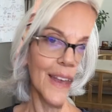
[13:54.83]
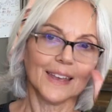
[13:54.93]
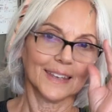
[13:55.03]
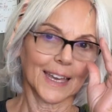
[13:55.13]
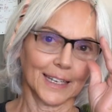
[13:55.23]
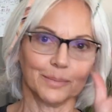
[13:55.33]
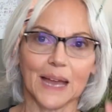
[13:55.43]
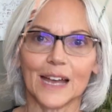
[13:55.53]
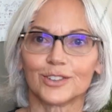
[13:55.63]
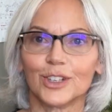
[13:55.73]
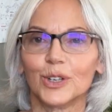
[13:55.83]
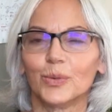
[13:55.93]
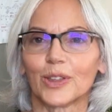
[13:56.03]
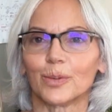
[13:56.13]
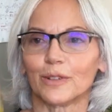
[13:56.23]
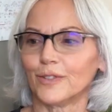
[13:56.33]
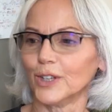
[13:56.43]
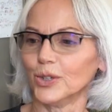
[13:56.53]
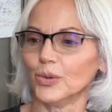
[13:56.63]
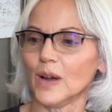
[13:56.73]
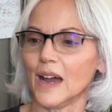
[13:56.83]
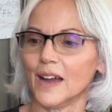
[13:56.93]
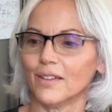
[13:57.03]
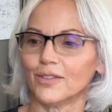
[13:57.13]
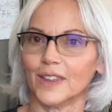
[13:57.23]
Getting back to you with a review of